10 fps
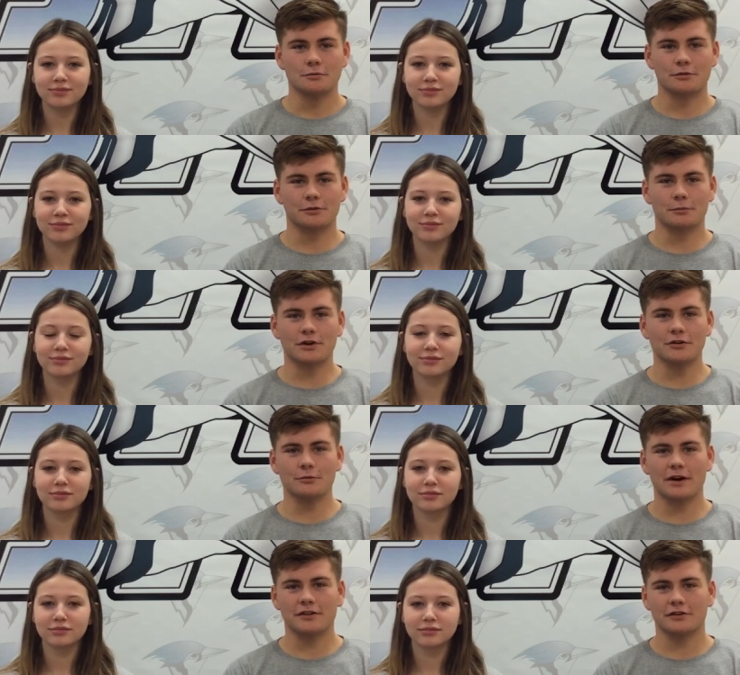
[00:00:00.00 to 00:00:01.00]
Speaker 1: With winter
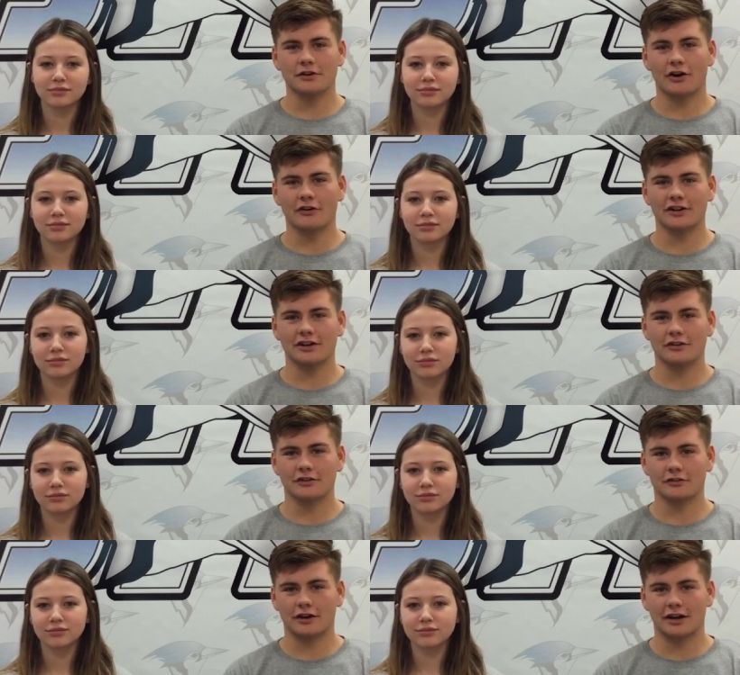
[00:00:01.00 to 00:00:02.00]
weather already on the
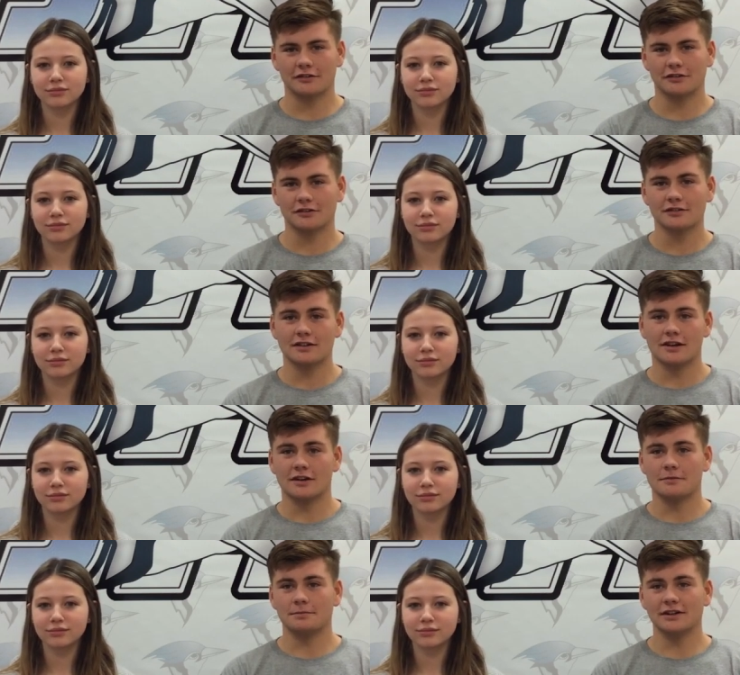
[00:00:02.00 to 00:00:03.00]
ground,
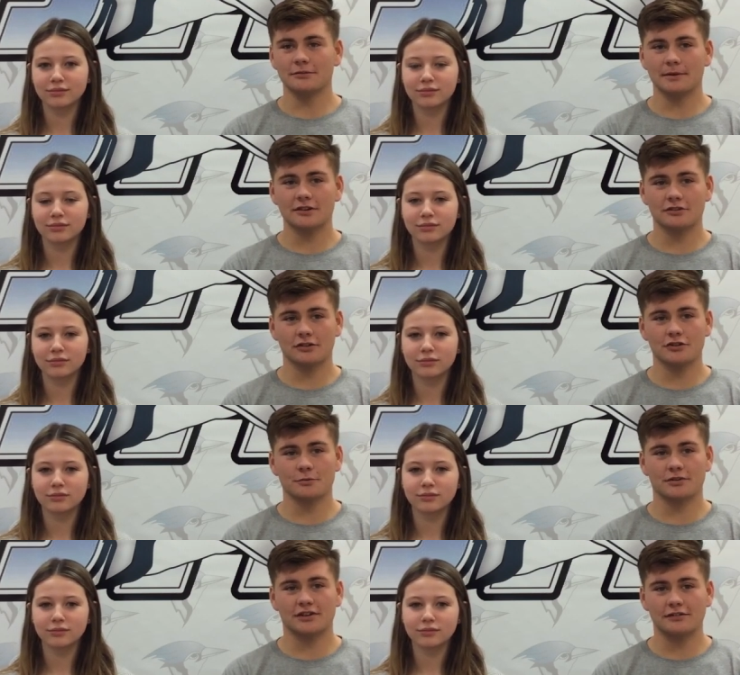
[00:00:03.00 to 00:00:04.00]
please make sure you're
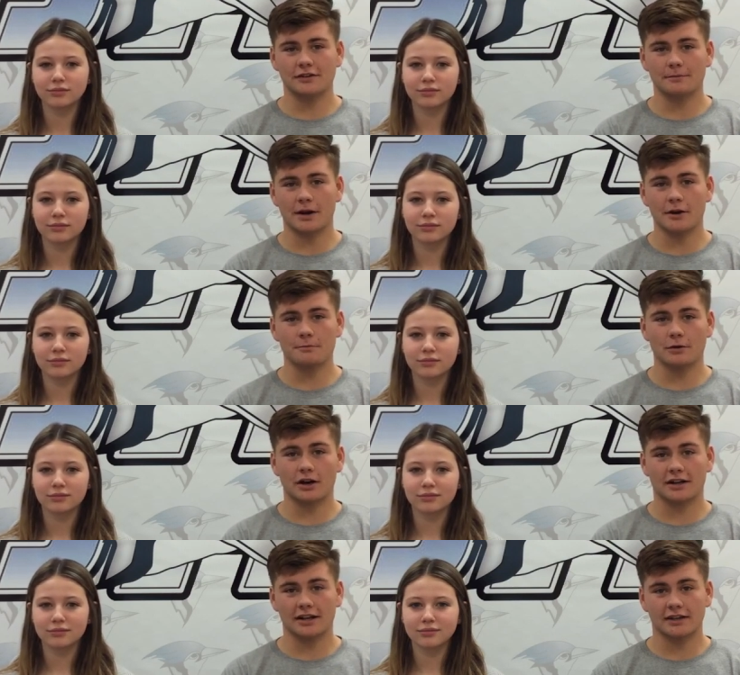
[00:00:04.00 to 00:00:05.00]
receiving parent
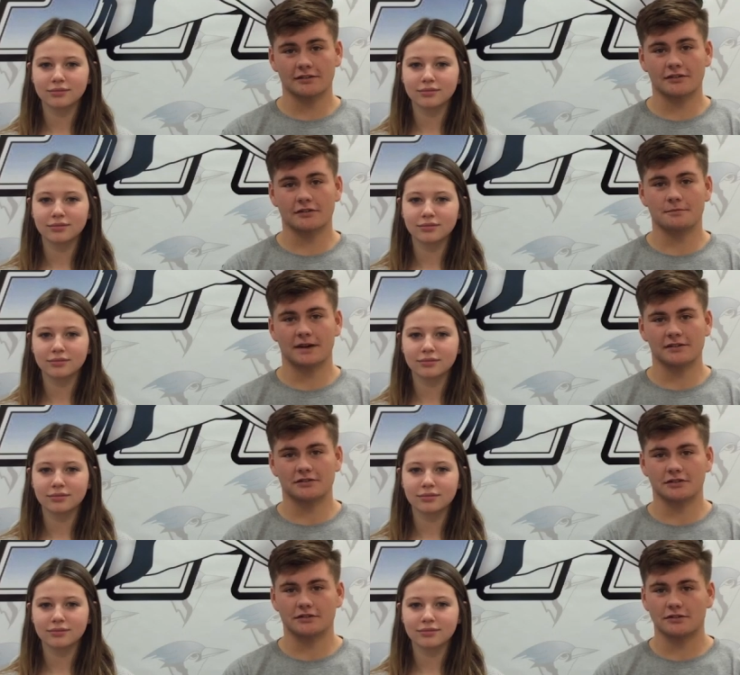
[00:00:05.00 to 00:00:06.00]
broadcast
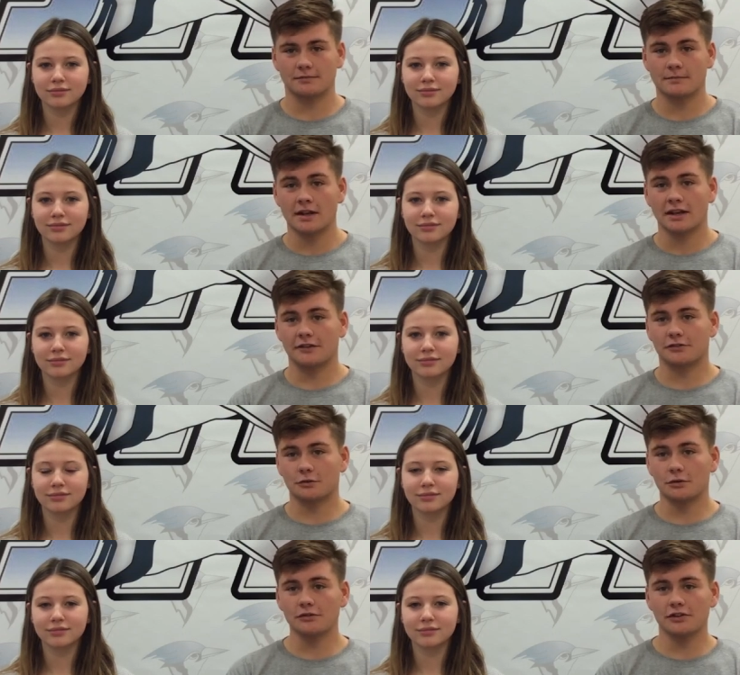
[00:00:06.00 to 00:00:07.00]
messages. If
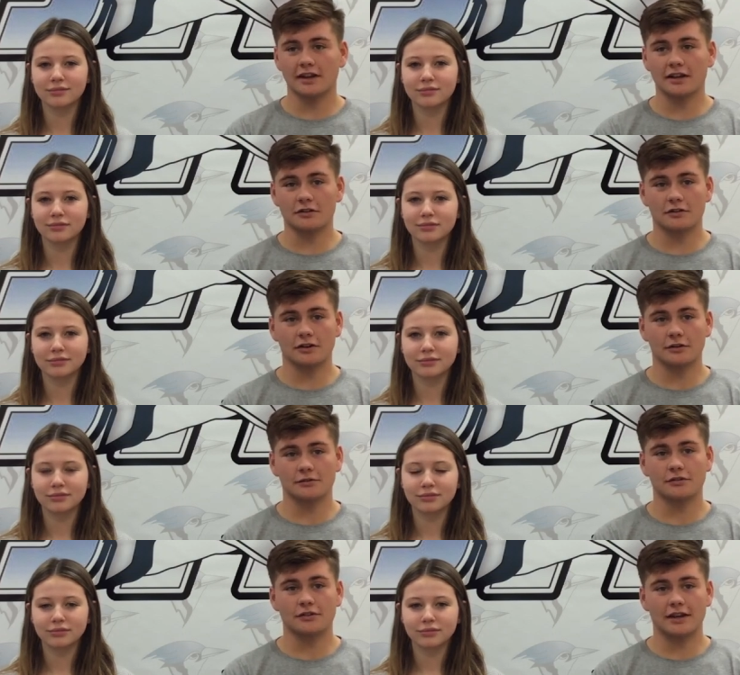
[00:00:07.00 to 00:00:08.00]
school is delayed or
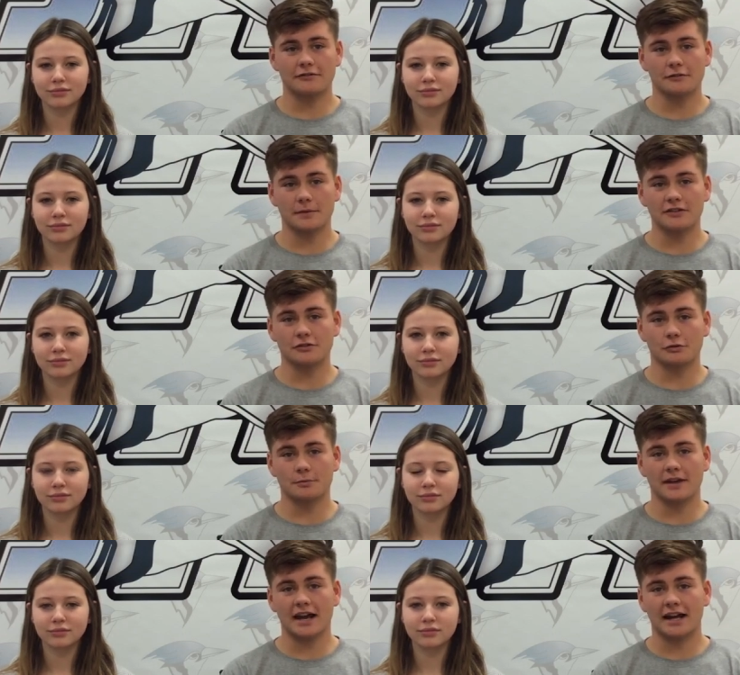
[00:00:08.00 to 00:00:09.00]
closed, the information will
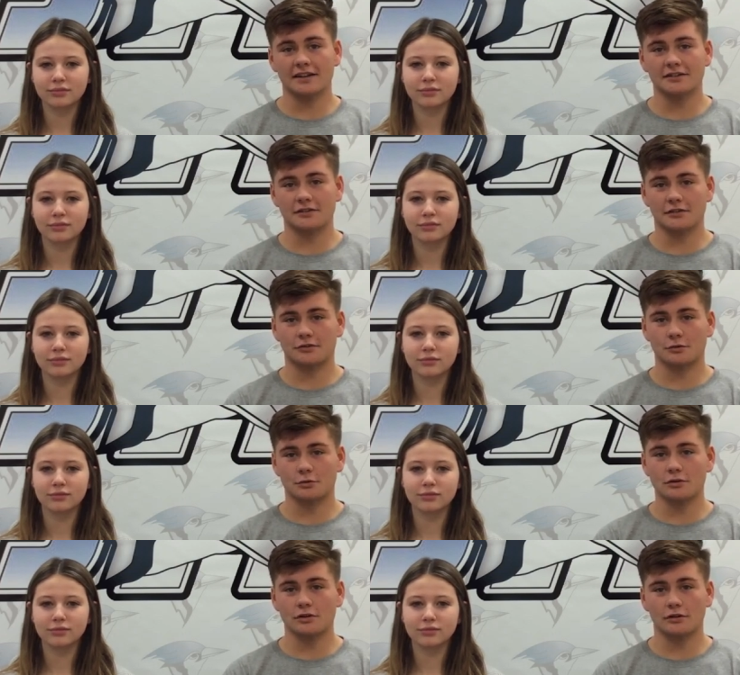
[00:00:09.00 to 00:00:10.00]
be added to the
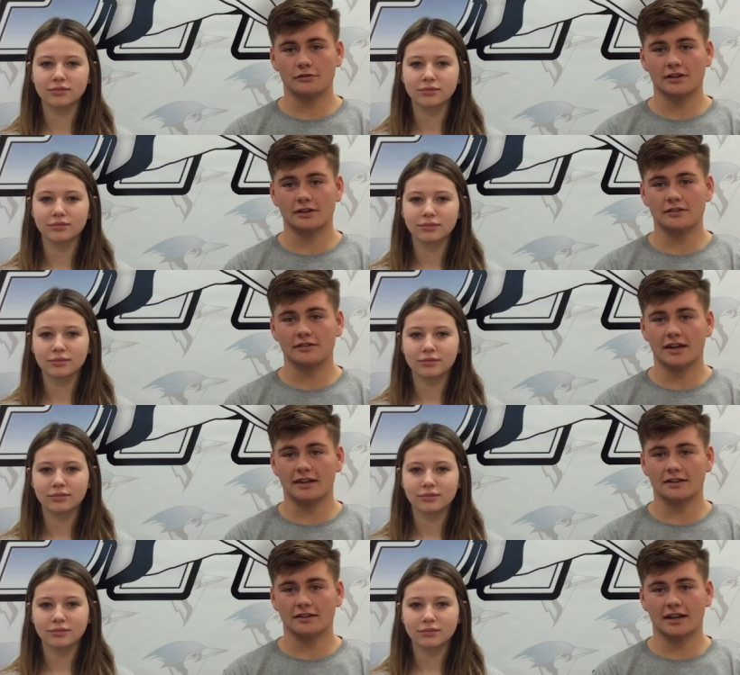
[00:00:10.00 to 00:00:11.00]
school closings
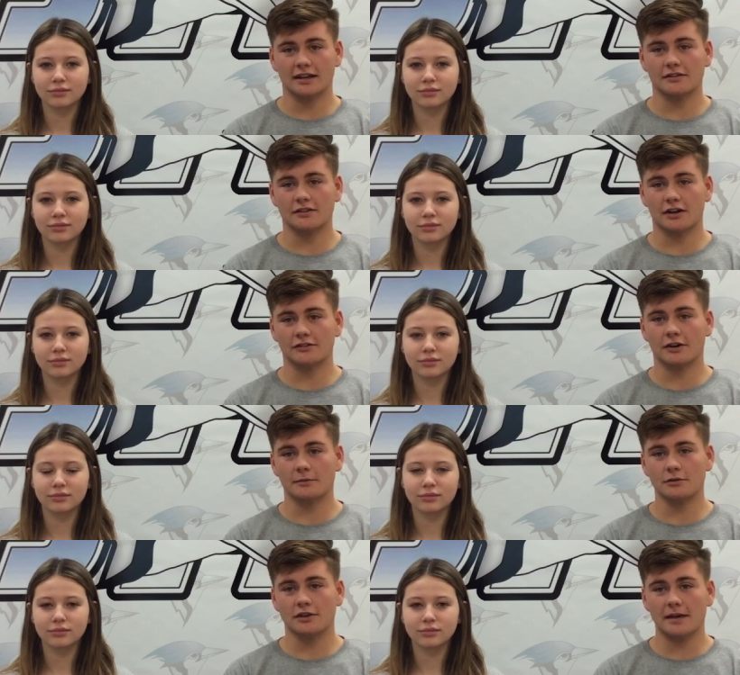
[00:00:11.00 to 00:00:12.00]
and delays on
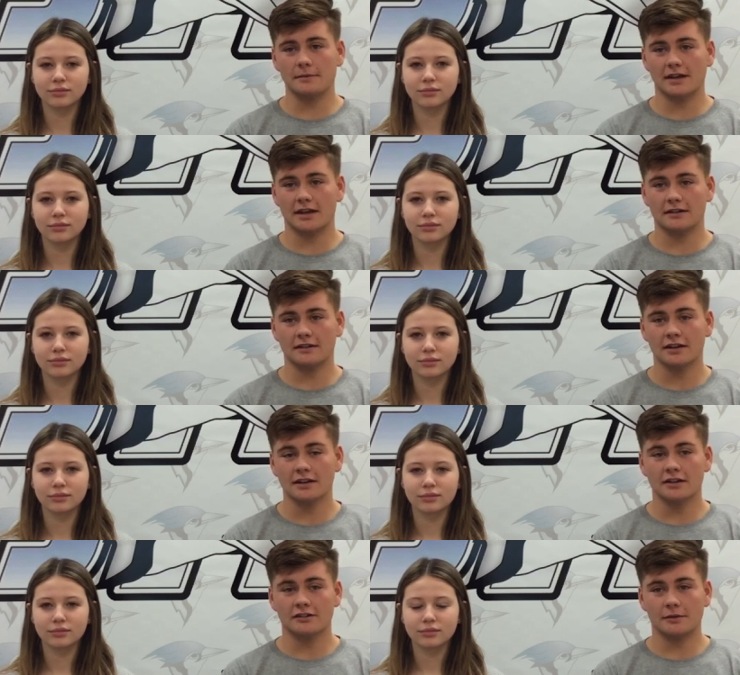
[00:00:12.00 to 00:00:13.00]
WKBN,
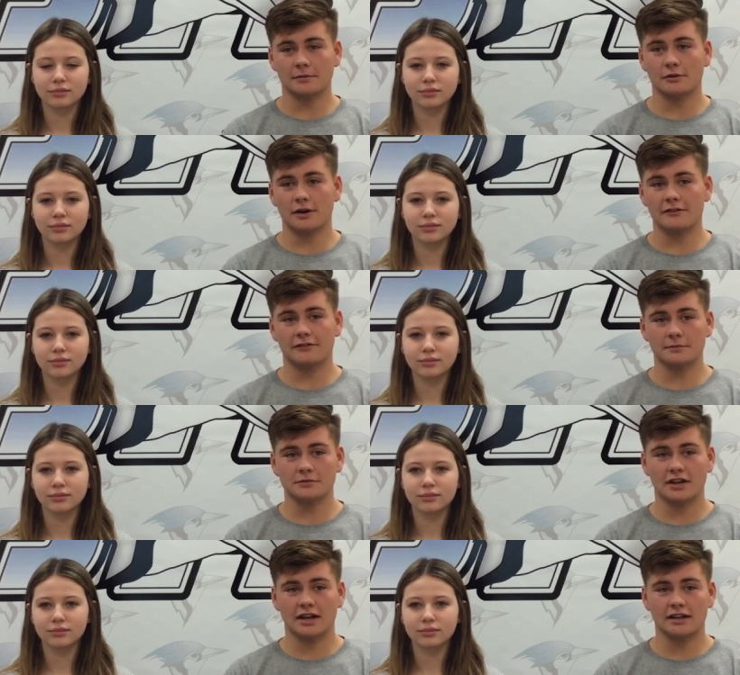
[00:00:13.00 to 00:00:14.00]

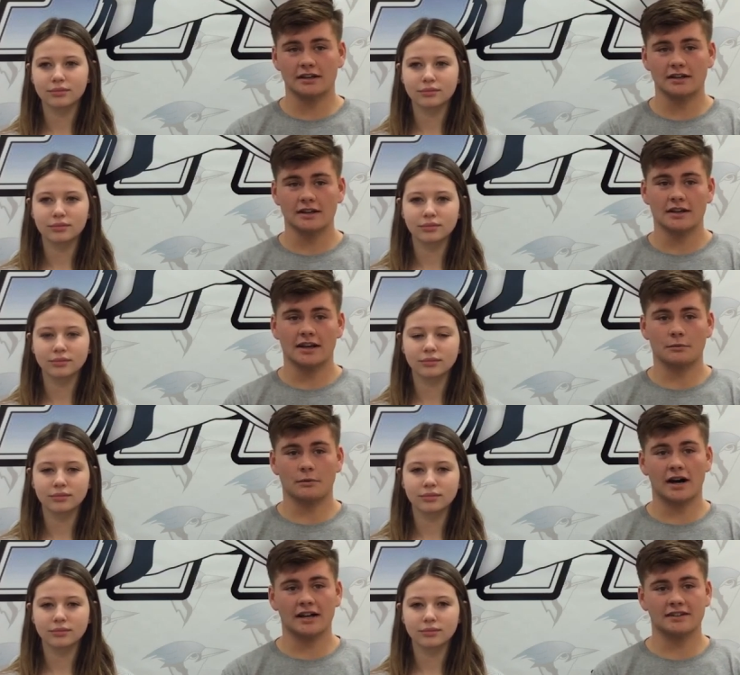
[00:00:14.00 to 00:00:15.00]
WFMJ, and
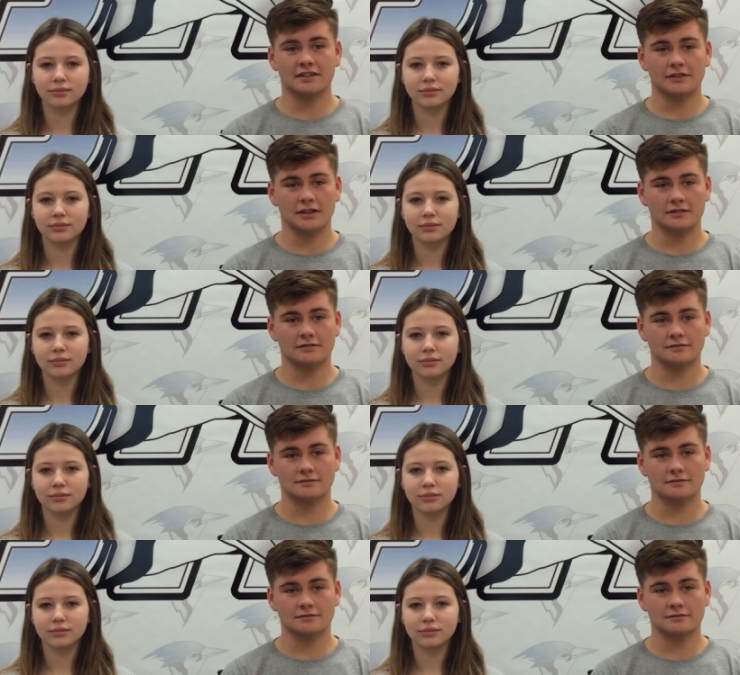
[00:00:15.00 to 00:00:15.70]
YTV.